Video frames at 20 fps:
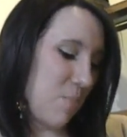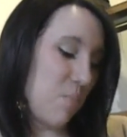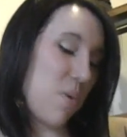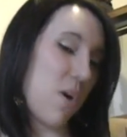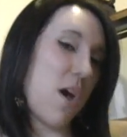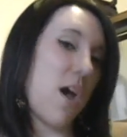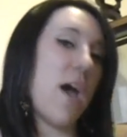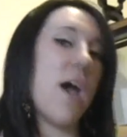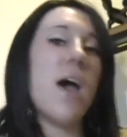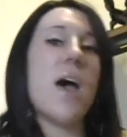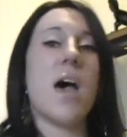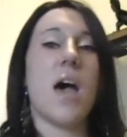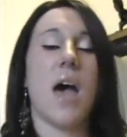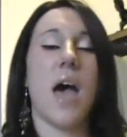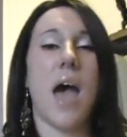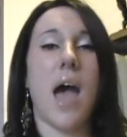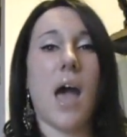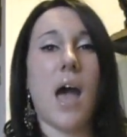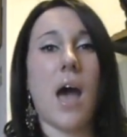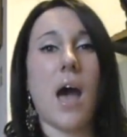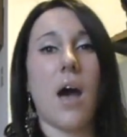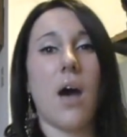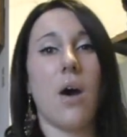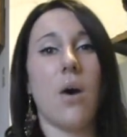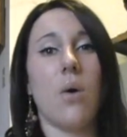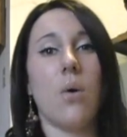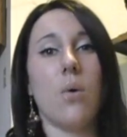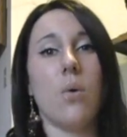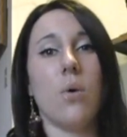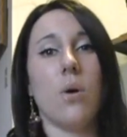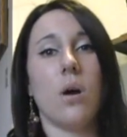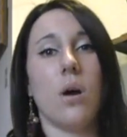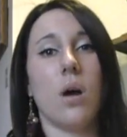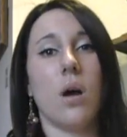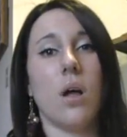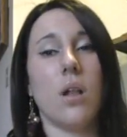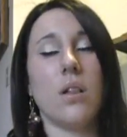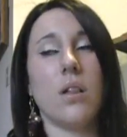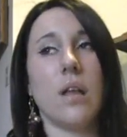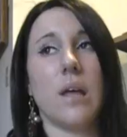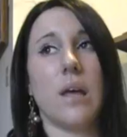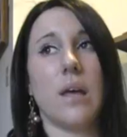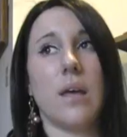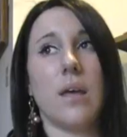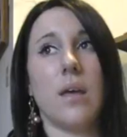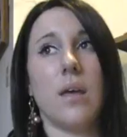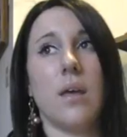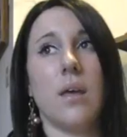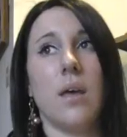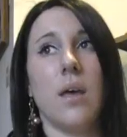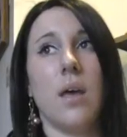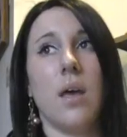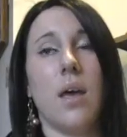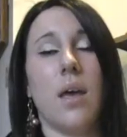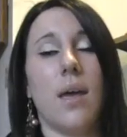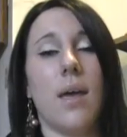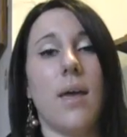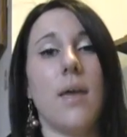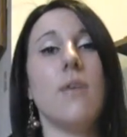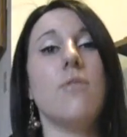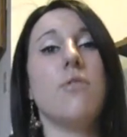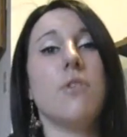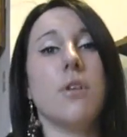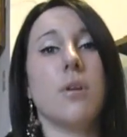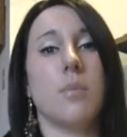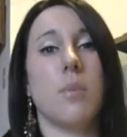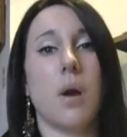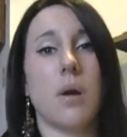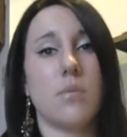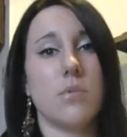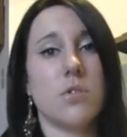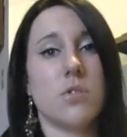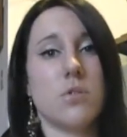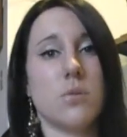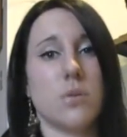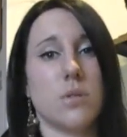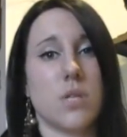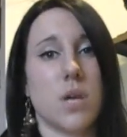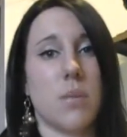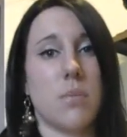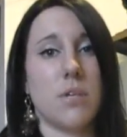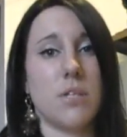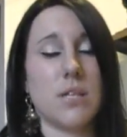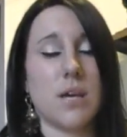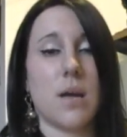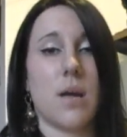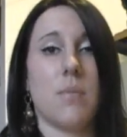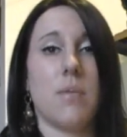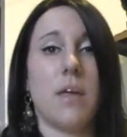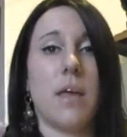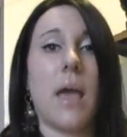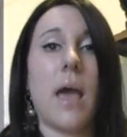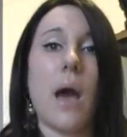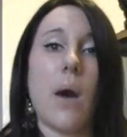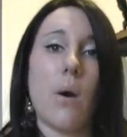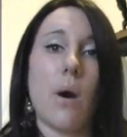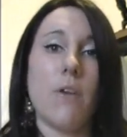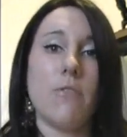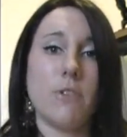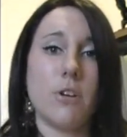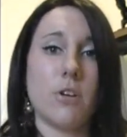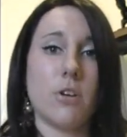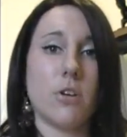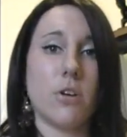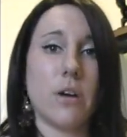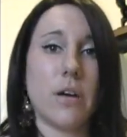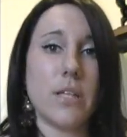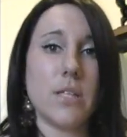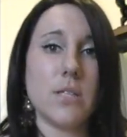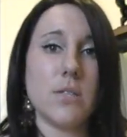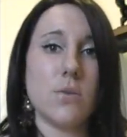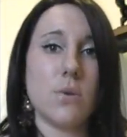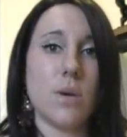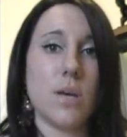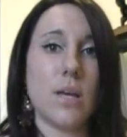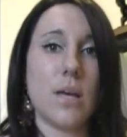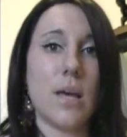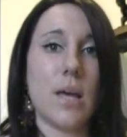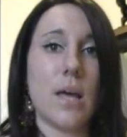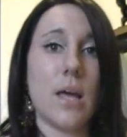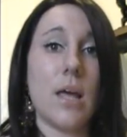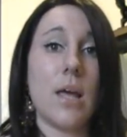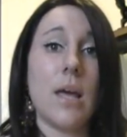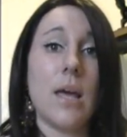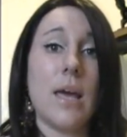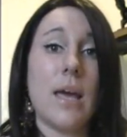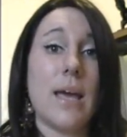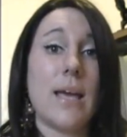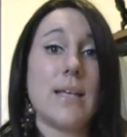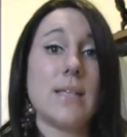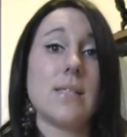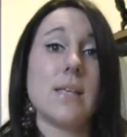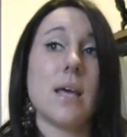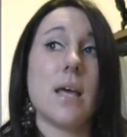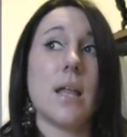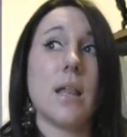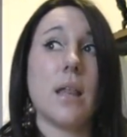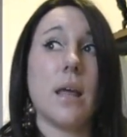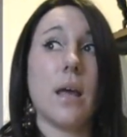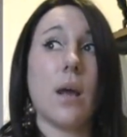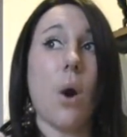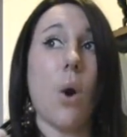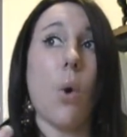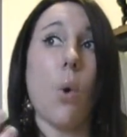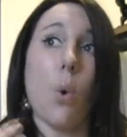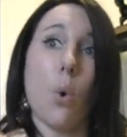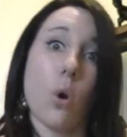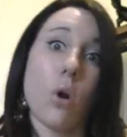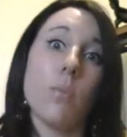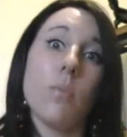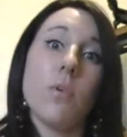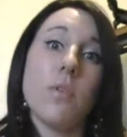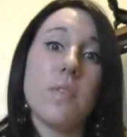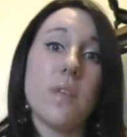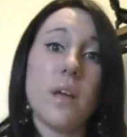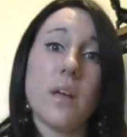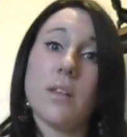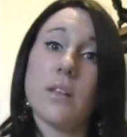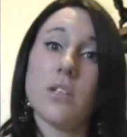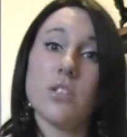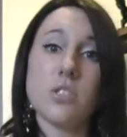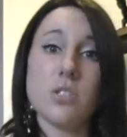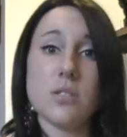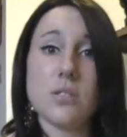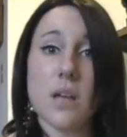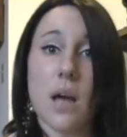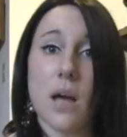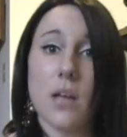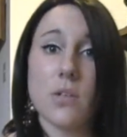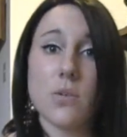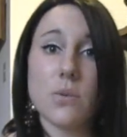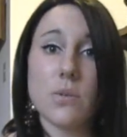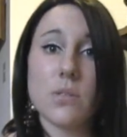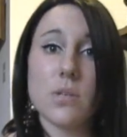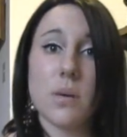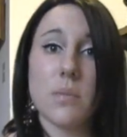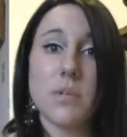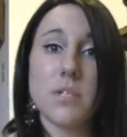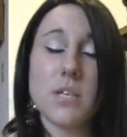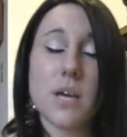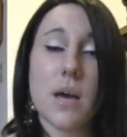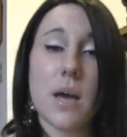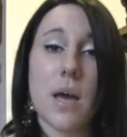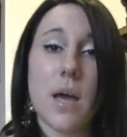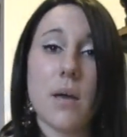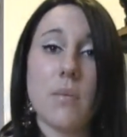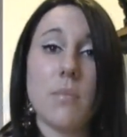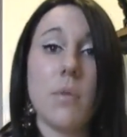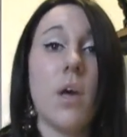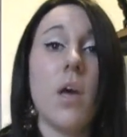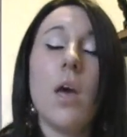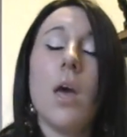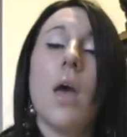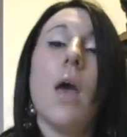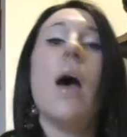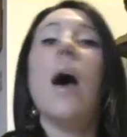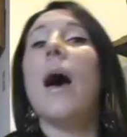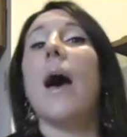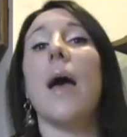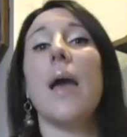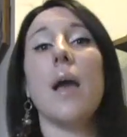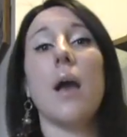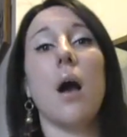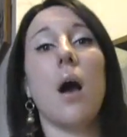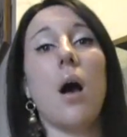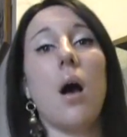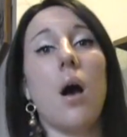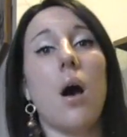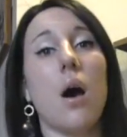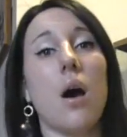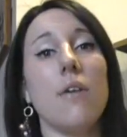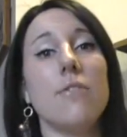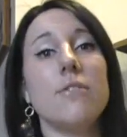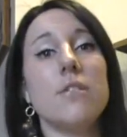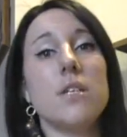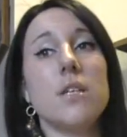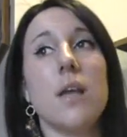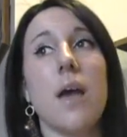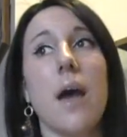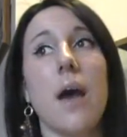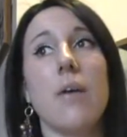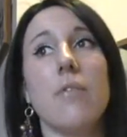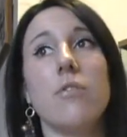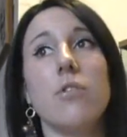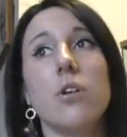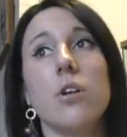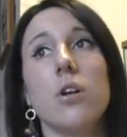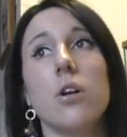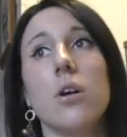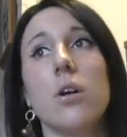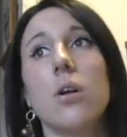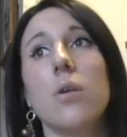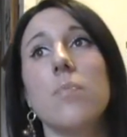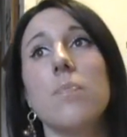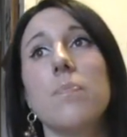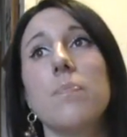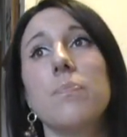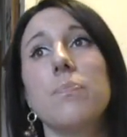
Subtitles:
but how, like, if other moms are doing tummy time, like, how often are you guys doing it? Is it, like, a horrible thing that she's not doing tummy time? I often have her,